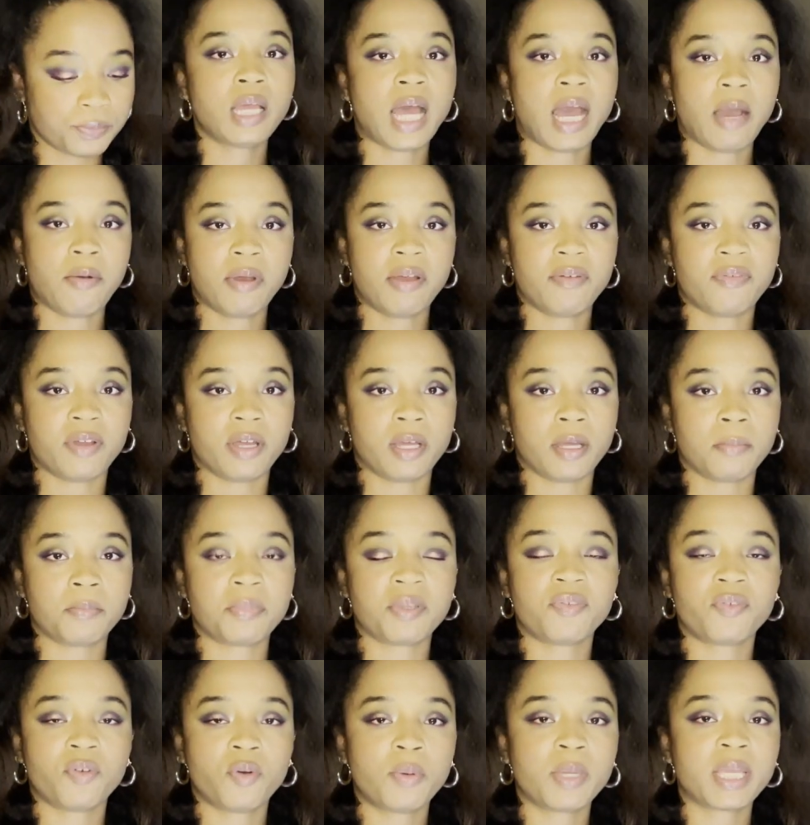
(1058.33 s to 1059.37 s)
However,
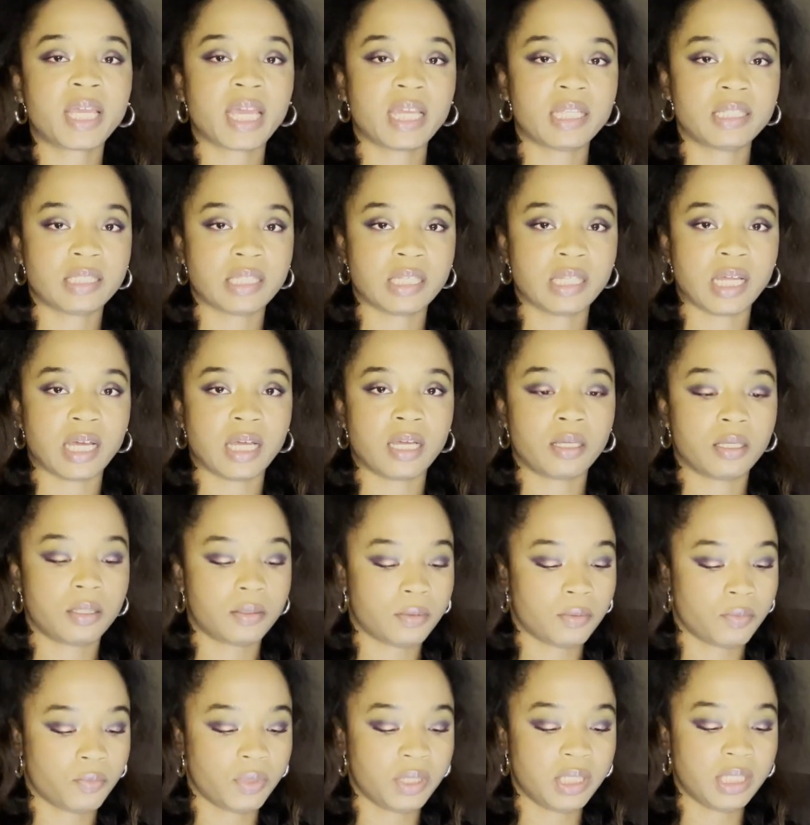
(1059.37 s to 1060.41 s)
before we get into that,
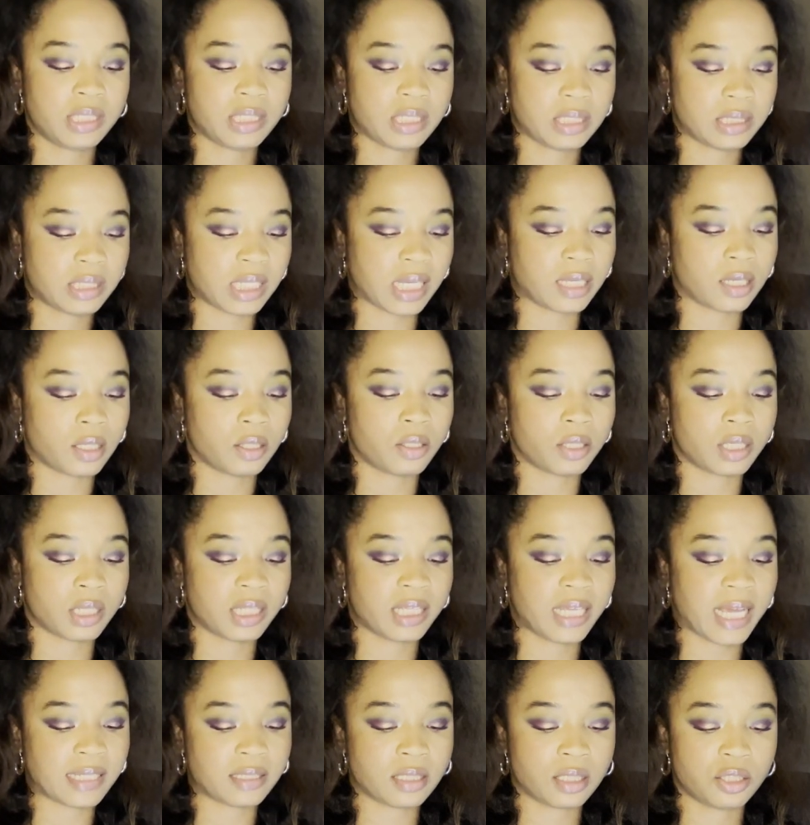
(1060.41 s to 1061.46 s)
we need to take a look at
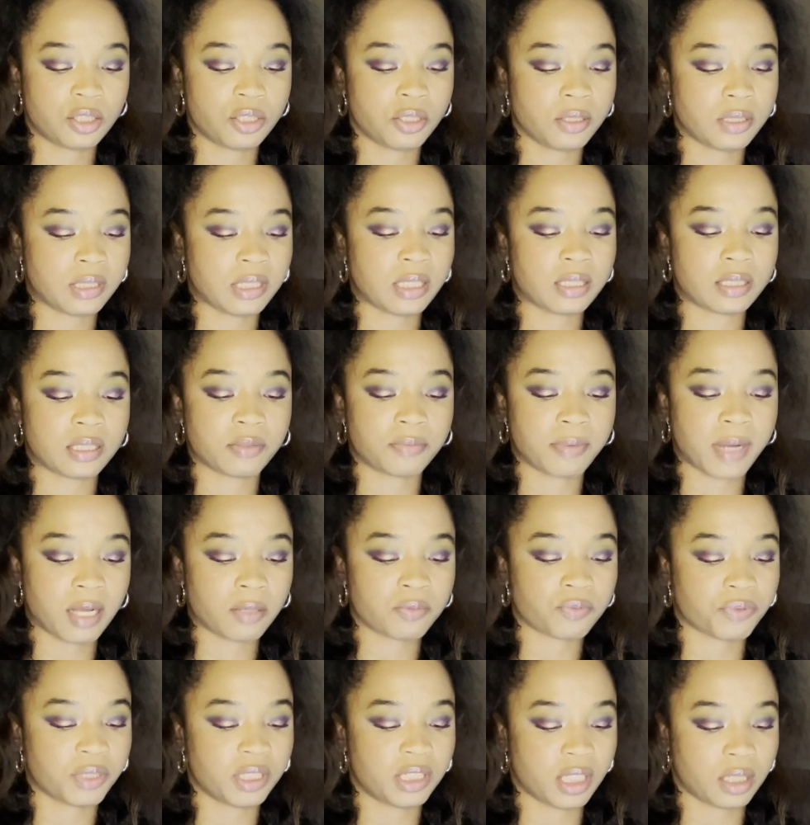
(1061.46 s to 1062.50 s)
the attitudes that
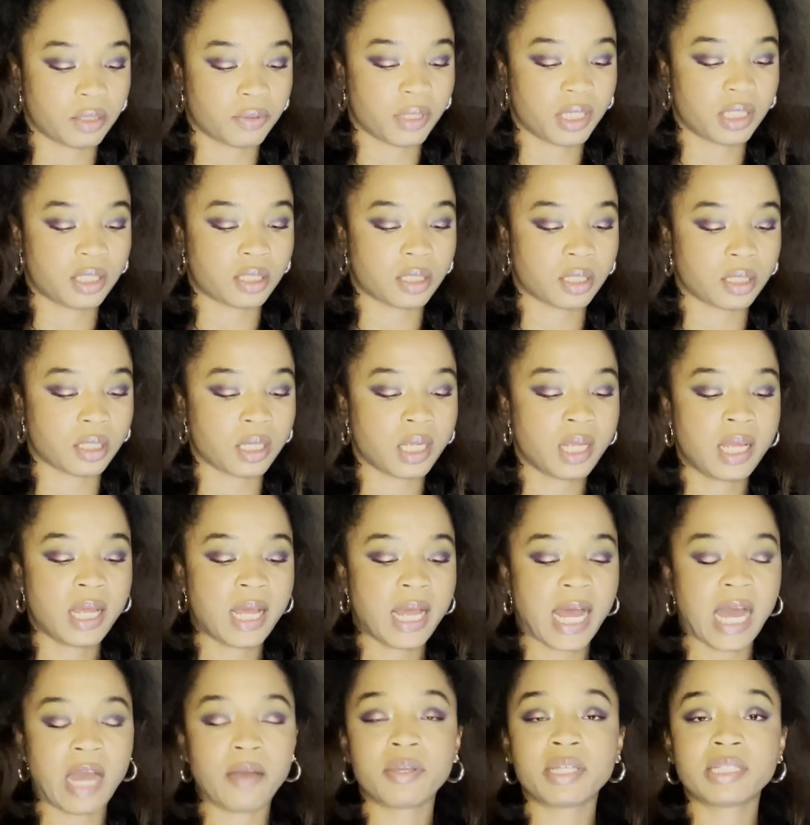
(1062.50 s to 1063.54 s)
surround regeneration,
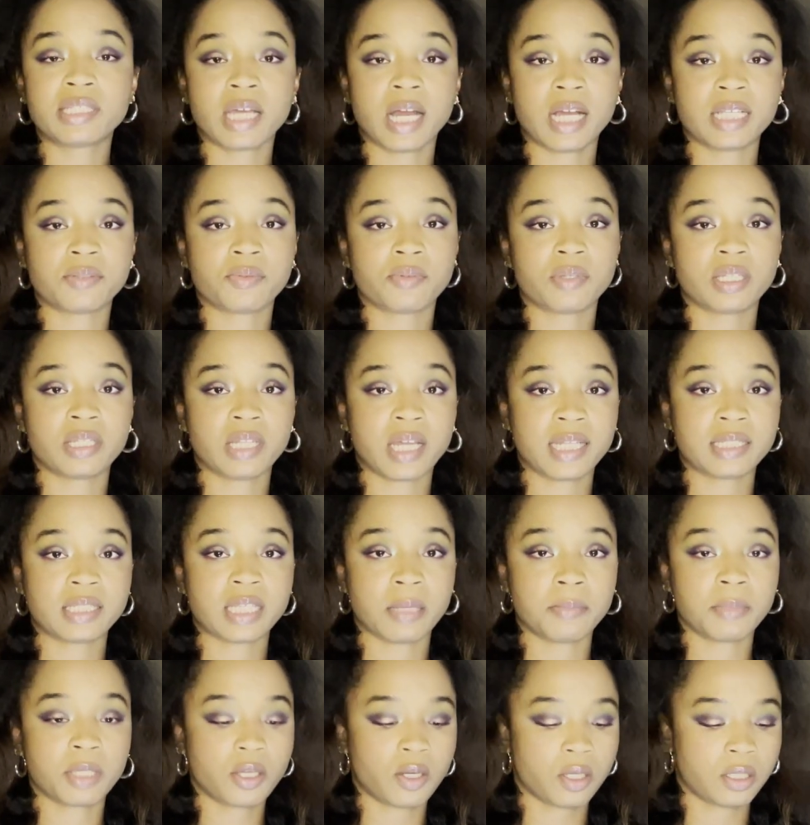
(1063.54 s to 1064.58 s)
how it ties with the
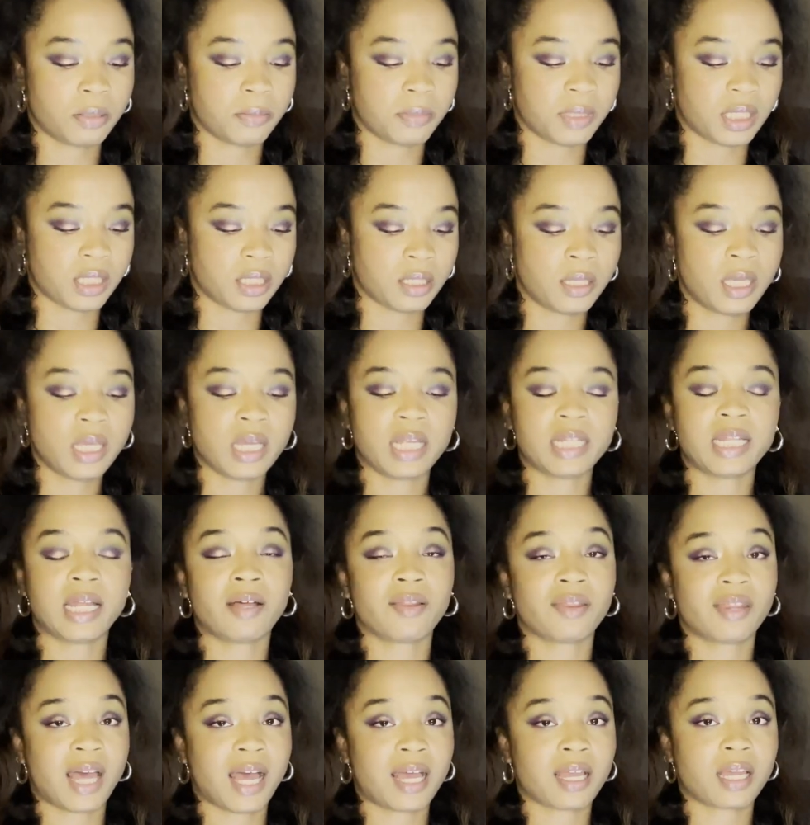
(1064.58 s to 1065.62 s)
nighttime economy, and how
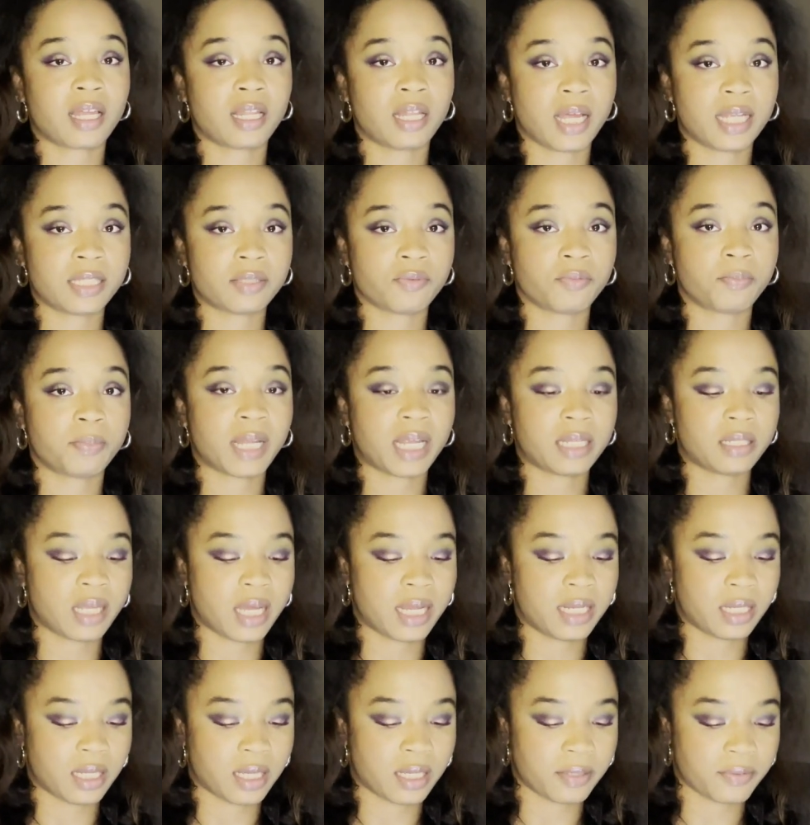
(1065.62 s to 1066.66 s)
that collides with black
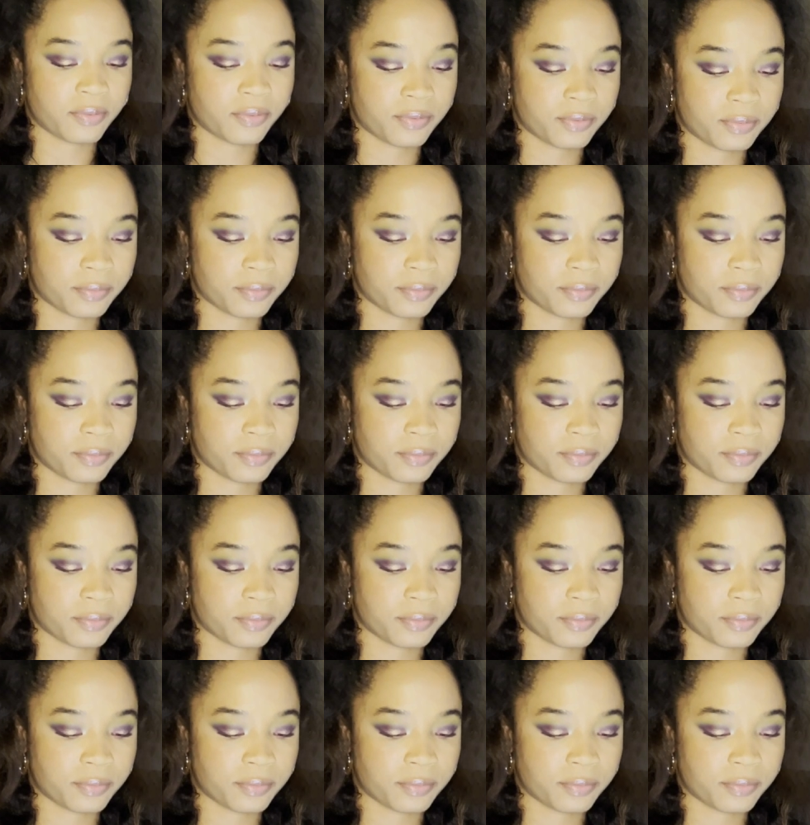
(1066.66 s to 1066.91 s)
nightlife.